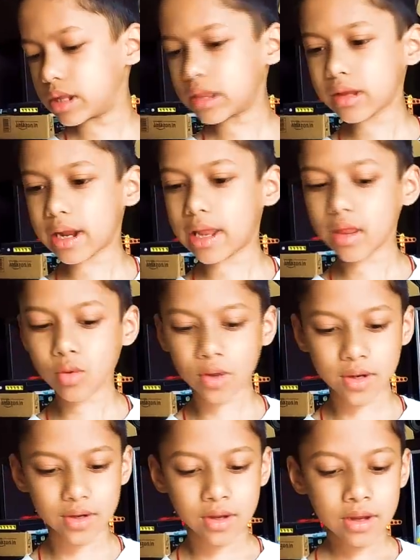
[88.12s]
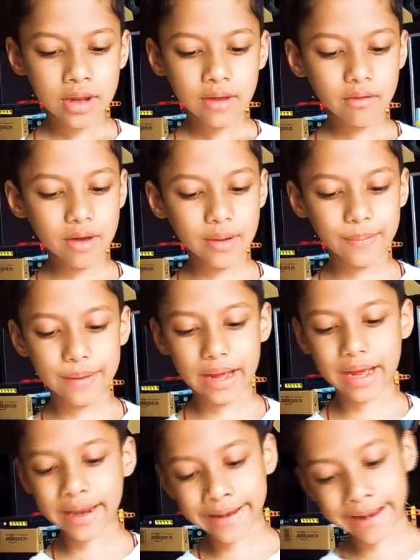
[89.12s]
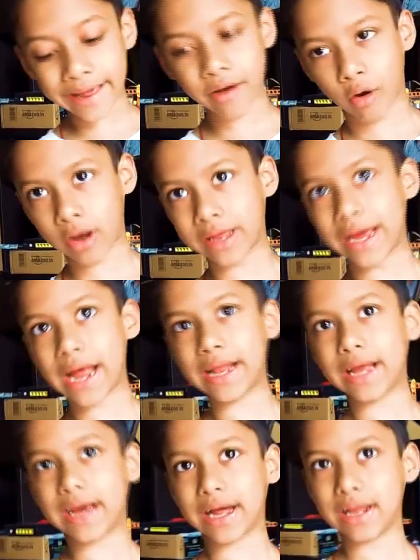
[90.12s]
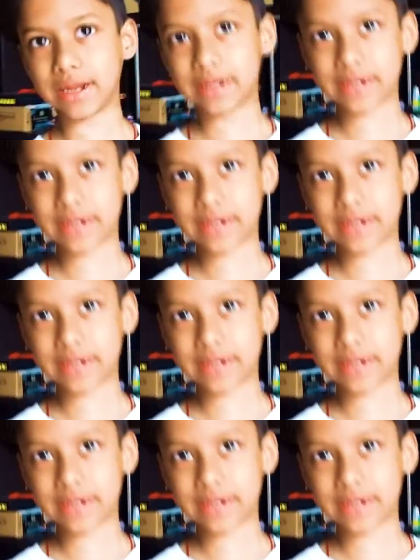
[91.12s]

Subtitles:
colors, we can make it like organic colors.